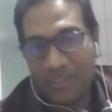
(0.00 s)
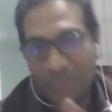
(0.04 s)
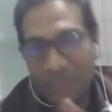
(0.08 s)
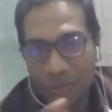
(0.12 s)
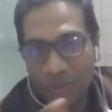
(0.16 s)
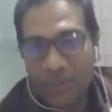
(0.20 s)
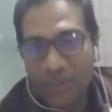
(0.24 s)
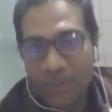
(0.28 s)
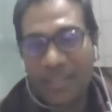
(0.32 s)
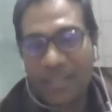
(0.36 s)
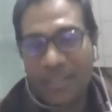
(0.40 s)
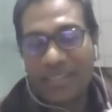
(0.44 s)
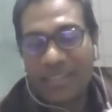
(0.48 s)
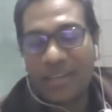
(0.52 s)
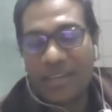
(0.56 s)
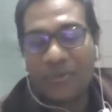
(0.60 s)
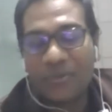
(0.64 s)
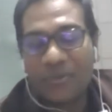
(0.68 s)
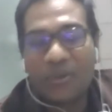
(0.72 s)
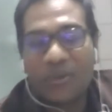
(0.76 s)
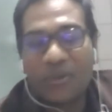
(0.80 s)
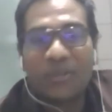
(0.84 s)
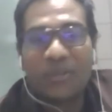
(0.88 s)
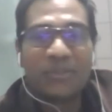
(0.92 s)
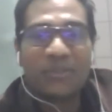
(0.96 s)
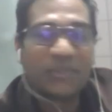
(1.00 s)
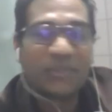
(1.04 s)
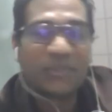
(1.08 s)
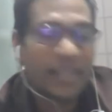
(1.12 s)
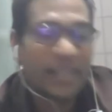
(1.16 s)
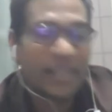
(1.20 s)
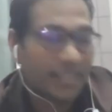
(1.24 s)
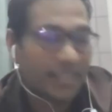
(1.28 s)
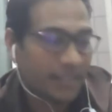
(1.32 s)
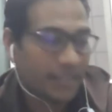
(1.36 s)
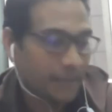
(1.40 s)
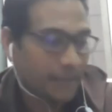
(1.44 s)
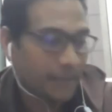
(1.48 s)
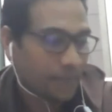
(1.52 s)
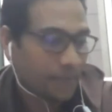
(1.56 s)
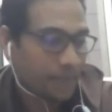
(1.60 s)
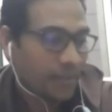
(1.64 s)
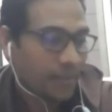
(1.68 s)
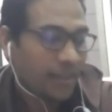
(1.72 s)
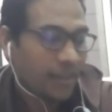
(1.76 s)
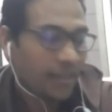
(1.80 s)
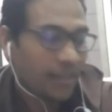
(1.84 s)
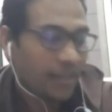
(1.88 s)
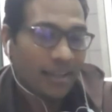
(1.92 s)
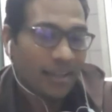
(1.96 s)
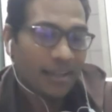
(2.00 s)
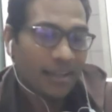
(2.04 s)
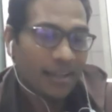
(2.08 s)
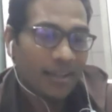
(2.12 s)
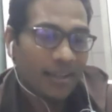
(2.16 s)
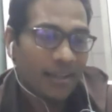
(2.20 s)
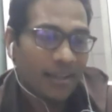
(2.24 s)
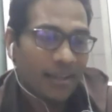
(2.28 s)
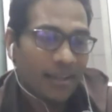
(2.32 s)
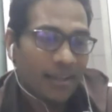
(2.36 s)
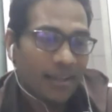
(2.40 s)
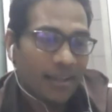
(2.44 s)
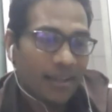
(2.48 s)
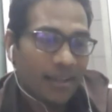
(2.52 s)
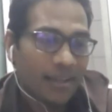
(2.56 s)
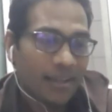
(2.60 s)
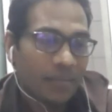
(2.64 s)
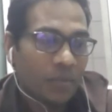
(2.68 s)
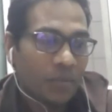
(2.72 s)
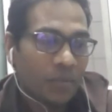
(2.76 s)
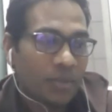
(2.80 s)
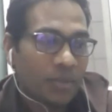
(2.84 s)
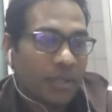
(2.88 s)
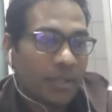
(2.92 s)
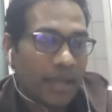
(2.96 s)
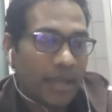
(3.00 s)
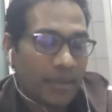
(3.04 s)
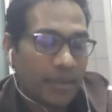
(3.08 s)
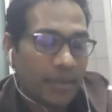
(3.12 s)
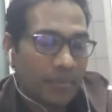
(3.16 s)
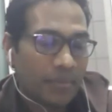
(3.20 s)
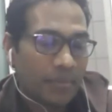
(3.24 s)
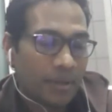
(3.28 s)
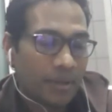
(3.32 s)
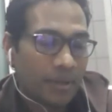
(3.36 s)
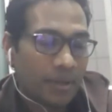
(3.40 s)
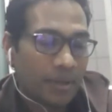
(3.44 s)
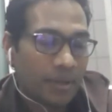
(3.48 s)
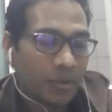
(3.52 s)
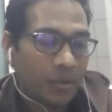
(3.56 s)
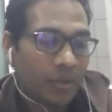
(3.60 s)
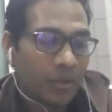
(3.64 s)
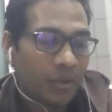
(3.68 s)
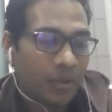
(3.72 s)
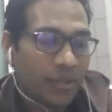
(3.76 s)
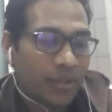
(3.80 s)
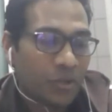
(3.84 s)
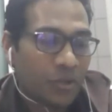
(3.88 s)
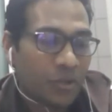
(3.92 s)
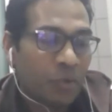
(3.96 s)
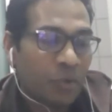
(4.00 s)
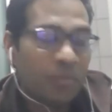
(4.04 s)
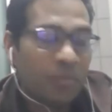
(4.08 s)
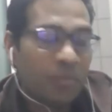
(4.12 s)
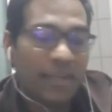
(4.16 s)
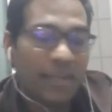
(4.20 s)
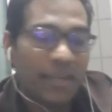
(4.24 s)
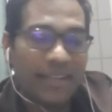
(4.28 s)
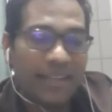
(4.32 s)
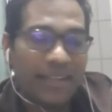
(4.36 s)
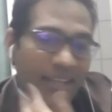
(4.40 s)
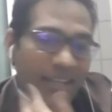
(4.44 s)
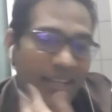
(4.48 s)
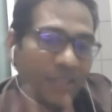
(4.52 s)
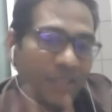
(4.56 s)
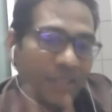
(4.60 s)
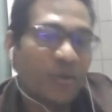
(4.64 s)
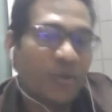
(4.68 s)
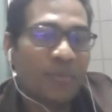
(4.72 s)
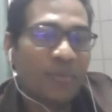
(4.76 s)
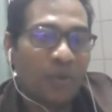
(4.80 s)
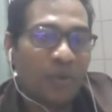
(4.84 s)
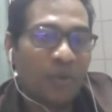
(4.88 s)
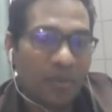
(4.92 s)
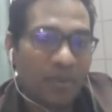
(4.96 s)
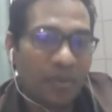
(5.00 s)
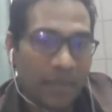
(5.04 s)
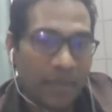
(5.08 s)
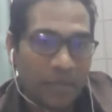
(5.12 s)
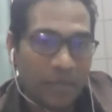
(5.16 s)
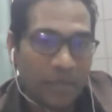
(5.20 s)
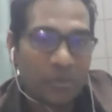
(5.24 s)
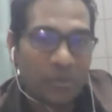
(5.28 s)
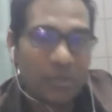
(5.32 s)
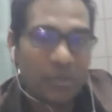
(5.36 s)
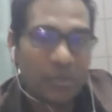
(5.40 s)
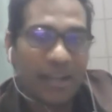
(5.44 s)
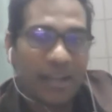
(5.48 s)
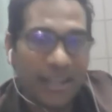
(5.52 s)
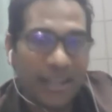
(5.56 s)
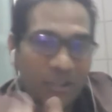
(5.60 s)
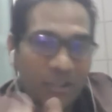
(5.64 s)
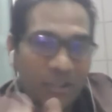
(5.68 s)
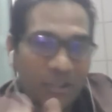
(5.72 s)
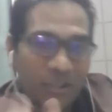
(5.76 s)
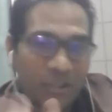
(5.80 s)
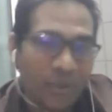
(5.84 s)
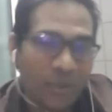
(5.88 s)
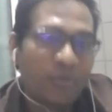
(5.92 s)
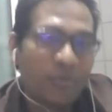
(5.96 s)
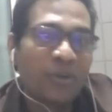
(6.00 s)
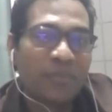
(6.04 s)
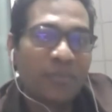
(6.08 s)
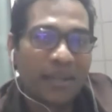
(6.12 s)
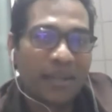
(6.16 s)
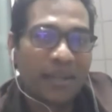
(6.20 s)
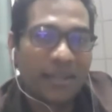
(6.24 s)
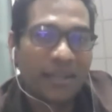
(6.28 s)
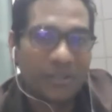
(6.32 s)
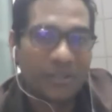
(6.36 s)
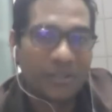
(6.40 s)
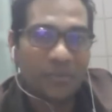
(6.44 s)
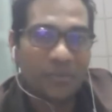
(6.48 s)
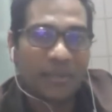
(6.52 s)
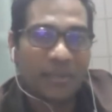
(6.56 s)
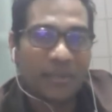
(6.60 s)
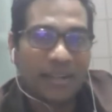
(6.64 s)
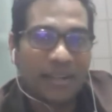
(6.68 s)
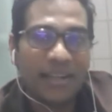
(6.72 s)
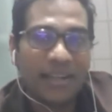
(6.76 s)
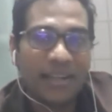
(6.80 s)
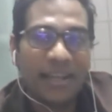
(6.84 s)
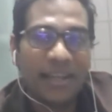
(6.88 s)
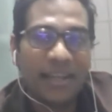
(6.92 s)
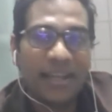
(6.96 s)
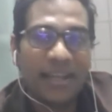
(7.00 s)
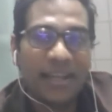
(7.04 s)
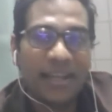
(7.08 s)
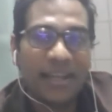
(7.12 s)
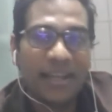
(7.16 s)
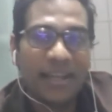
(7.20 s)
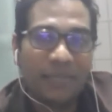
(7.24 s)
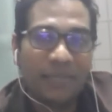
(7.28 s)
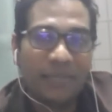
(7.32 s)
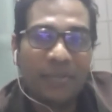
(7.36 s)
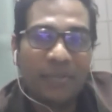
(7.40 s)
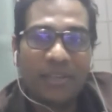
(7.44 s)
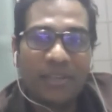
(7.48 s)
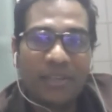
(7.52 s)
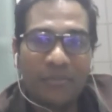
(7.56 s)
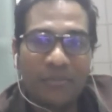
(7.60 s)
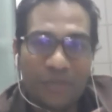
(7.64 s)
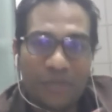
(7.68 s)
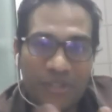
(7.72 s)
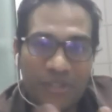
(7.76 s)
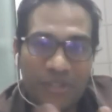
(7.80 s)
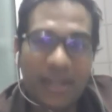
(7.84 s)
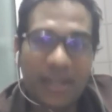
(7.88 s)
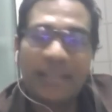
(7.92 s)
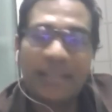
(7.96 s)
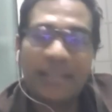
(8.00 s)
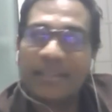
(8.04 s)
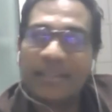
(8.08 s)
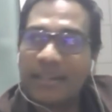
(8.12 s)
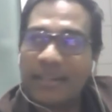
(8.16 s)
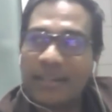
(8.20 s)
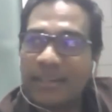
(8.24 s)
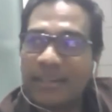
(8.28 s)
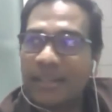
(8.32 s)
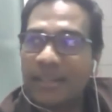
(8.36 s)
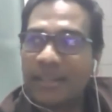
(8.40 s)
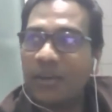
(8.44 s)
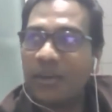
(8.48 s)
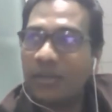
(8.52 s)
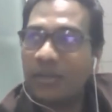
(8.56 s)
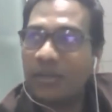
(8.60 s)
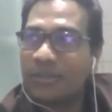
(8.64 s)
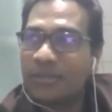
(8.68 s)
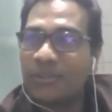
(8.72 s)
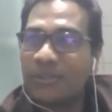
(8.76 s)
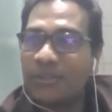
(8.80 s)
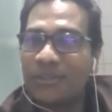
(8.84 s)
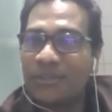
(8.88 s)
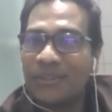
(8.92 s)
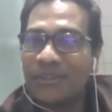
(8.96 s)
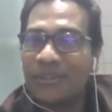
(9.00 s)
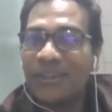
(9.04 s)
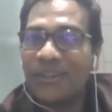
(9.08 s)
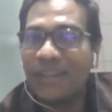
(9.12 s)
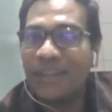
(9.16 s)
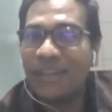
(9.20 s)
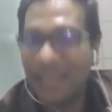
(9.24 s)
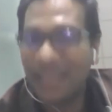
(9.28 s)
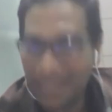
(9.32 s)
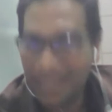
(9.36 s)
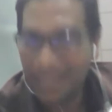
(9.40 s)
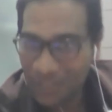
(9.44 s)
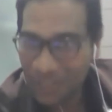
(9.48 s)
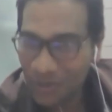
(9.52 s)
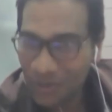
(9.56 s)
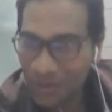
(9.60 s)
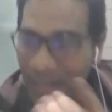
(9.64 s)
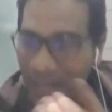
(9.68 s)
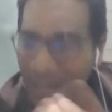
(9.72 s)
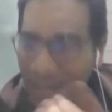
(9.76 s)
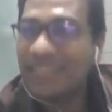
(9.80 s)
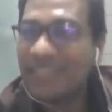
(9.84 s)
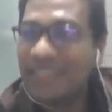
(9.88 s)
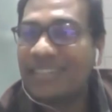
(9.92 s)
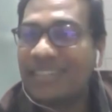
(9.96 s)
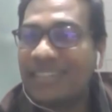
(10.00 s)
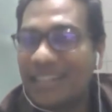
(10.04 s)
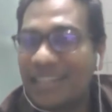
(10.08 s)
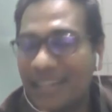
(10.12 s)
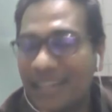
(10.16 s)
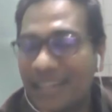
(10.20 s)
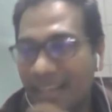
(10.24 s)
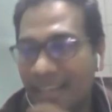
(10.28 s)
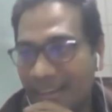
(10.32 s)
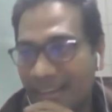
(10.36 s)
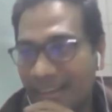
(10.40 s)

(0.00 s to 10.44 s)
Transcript: noted down also that uh, um, most of the time uh, we assume that, yes, I know about my user, I know about my customer. And even if we start interacting also, like as you rightly said, like